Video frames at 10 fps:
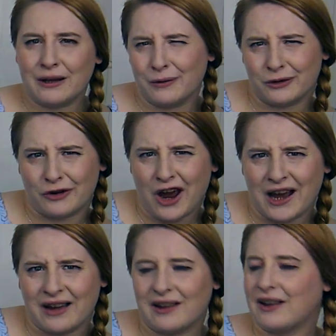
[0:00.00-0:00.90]
It was
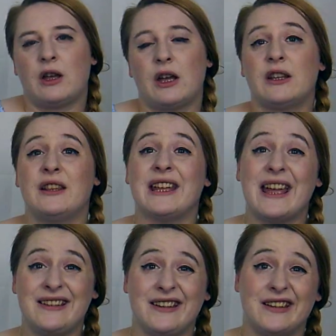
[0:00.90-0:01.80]
great. And then they
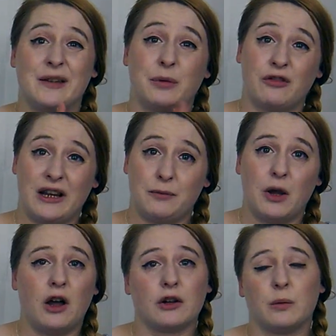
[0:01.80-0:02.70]
ended at Parade
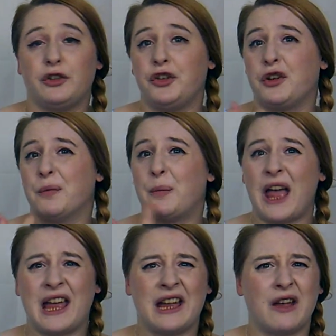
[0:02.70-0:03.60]
Park, which you can
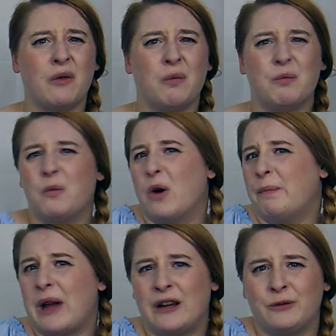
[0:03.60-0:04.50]
pay a £1,
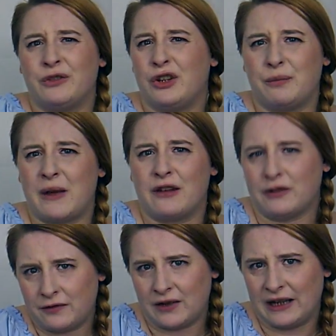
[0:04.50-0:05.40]
£2
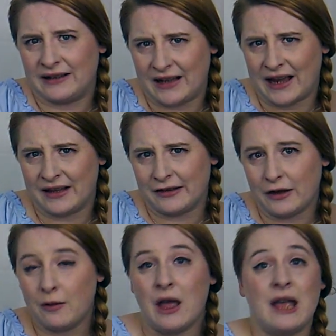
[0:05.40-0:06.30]
fee to get
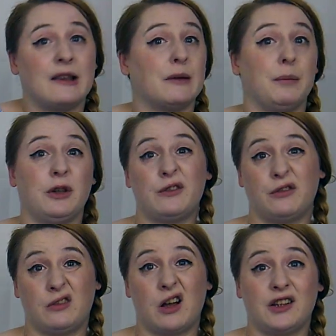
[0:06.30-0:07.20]
into. It's a
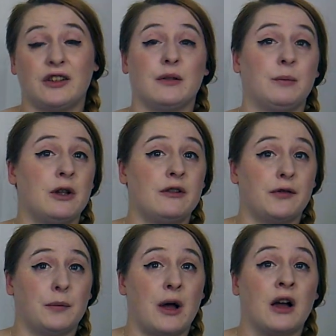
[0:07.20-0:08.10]
beautiful garden, a
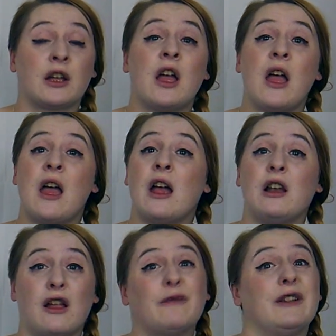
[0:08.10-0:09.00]
beautiful park,
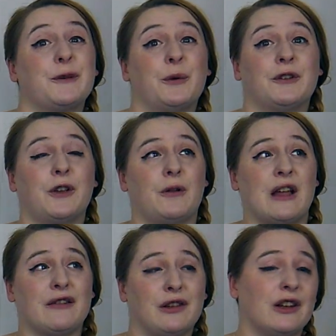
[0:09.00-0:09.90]
lovely spot to go and
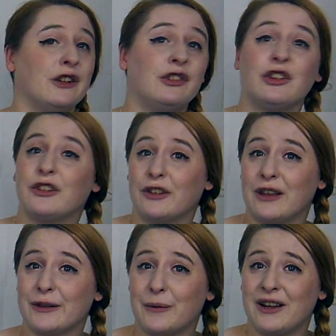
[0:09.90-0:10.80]
have your lunch. So
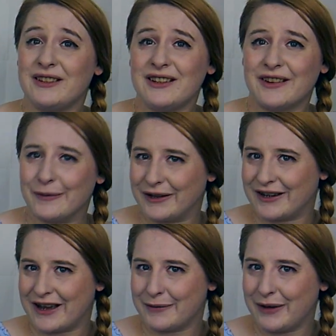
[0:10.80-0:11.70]
that's what I did. I went and
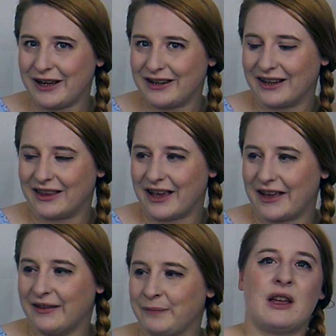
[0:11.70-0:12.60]
had a picnic there
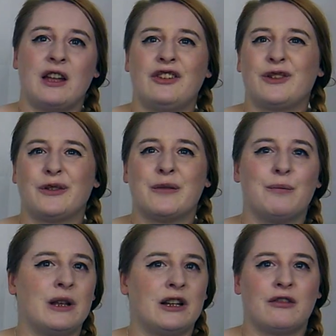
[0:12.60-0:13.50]
and just got to
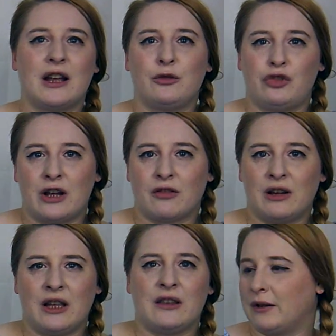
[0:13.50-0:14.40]
mill around generally.